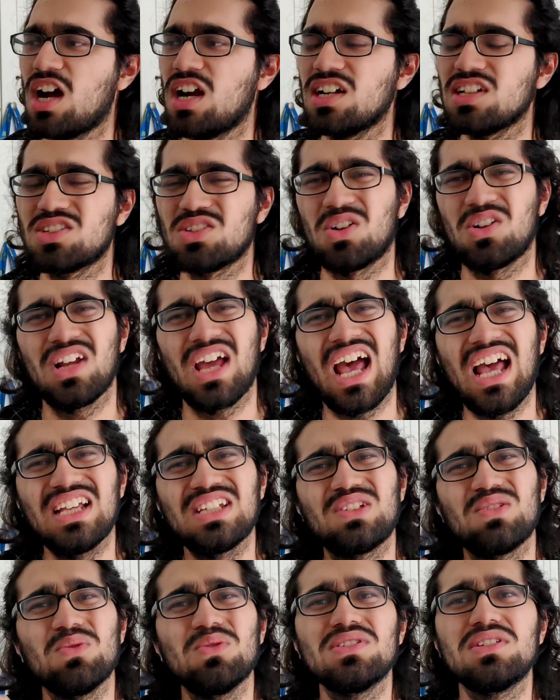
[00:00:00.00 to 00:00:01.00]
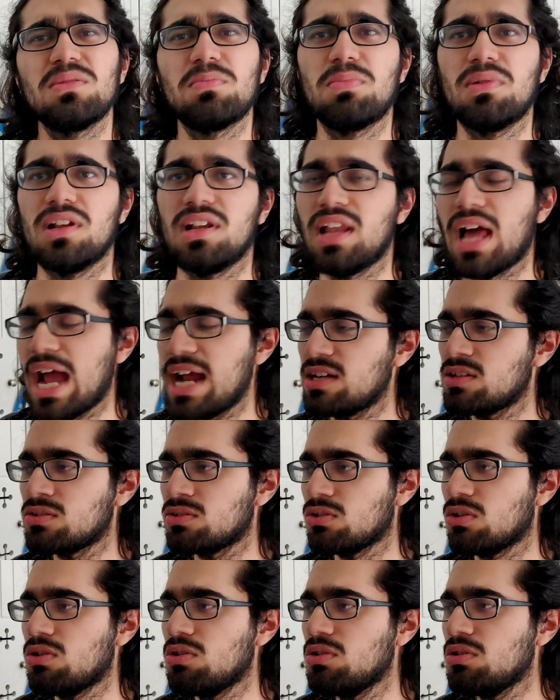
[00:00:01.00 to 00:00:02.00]
card is not as usable. I
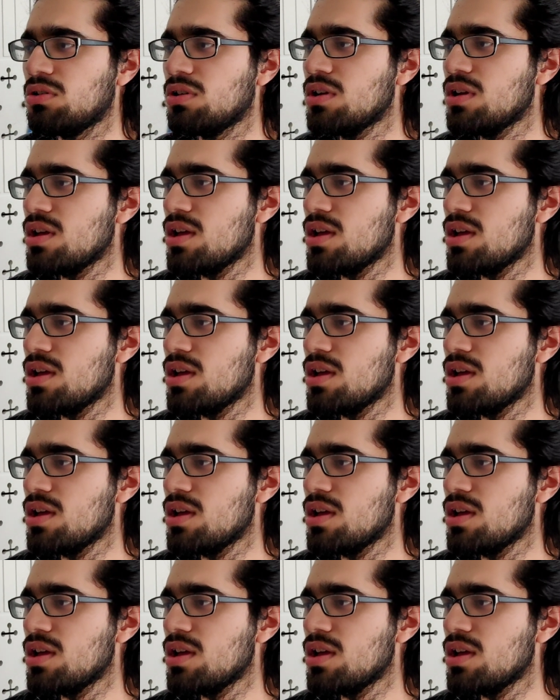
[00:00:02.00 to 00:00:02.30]
don't know.